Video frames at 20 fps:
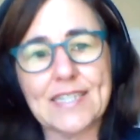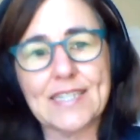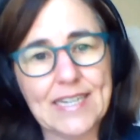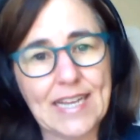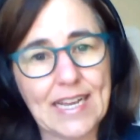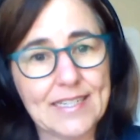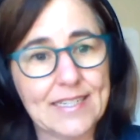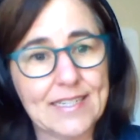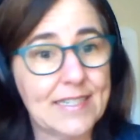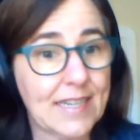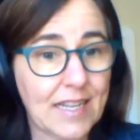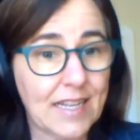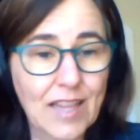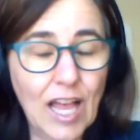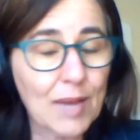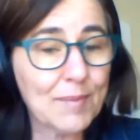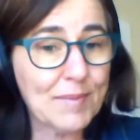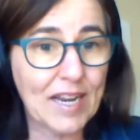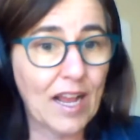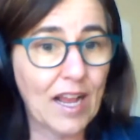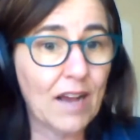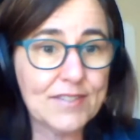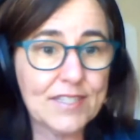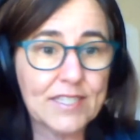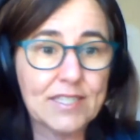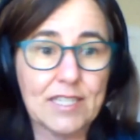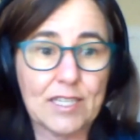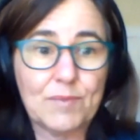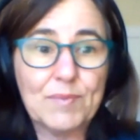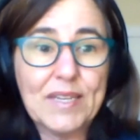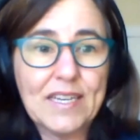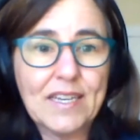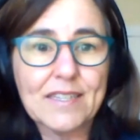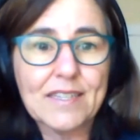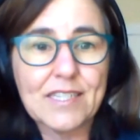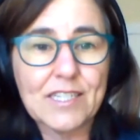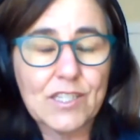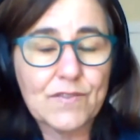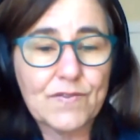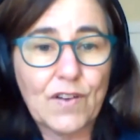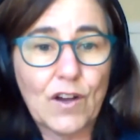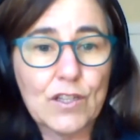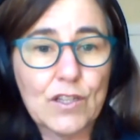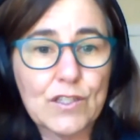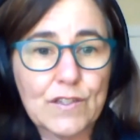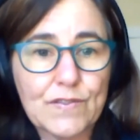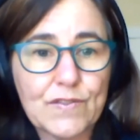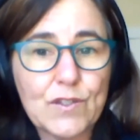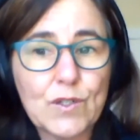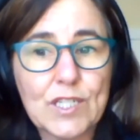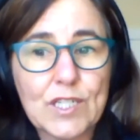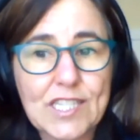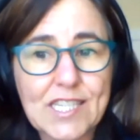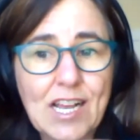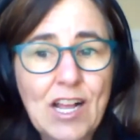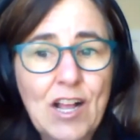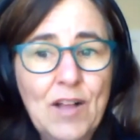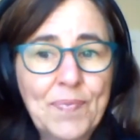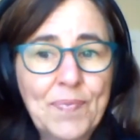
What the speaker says: connected to climate, obviously, because it's fossil fuels.